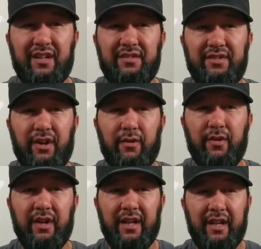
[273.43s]
So
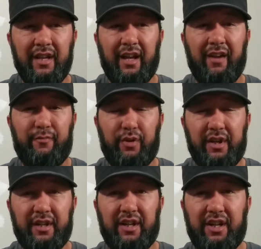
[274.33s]
I've
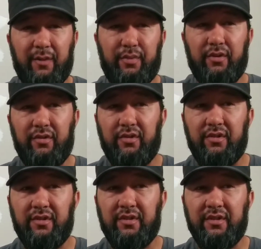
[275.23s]
printed a couple.
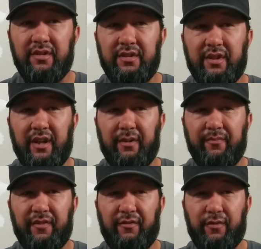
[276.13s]

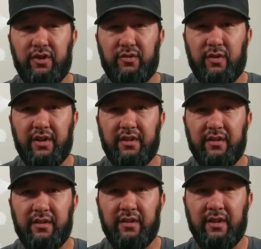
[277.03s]
The first one
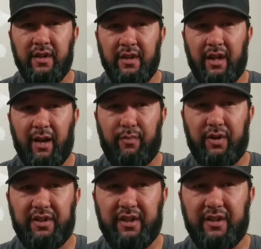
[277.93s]
I
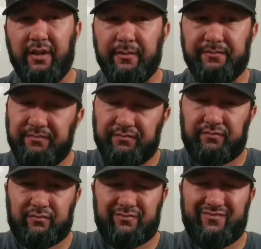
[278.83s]
printed,
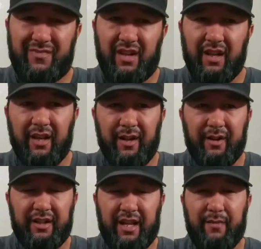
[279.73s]

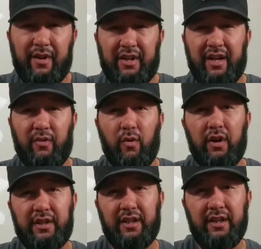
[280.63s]
it came out kind of
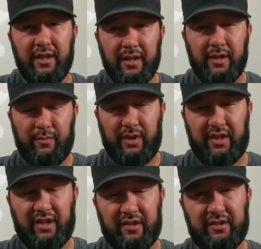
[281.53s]
wonky
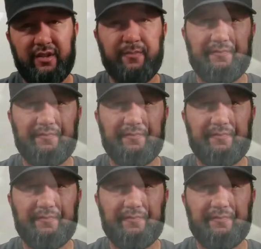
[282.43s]
because